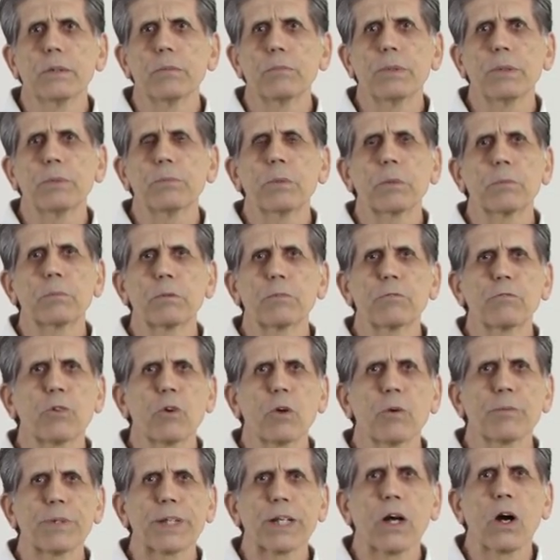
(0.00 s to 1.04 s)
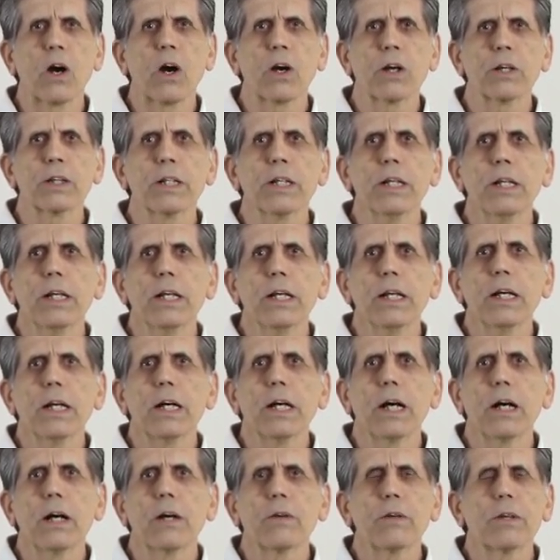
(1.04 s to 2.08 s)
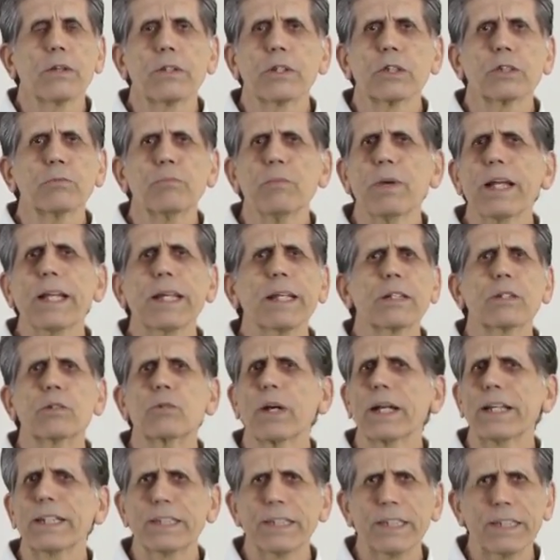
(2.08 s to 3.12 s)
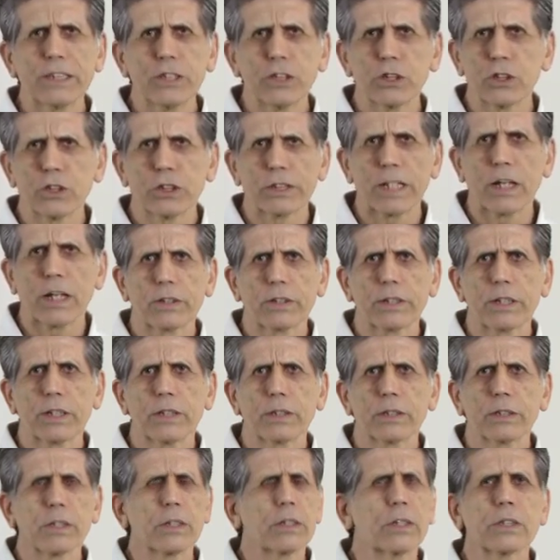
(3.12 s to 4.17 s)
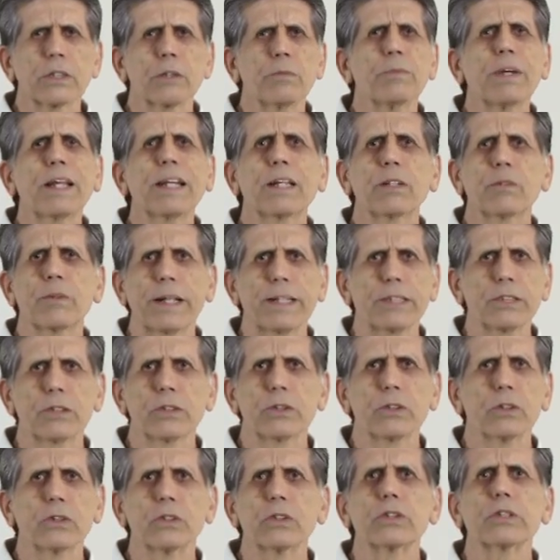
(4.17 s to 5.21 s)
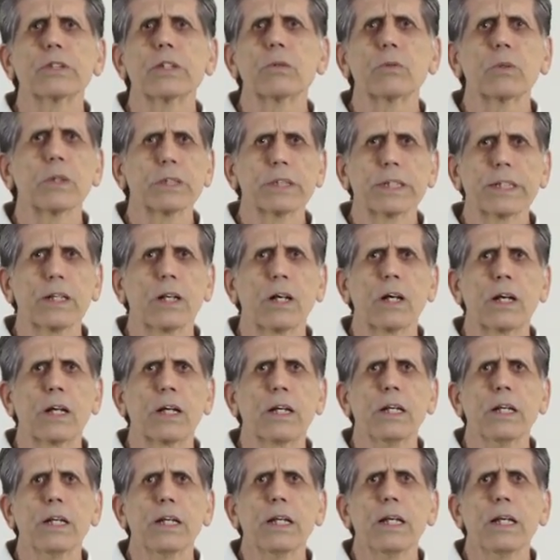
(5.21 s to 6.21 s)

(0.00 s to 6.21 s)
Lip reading: people perform the art, there are many great teachers there. There are many great students. There really are.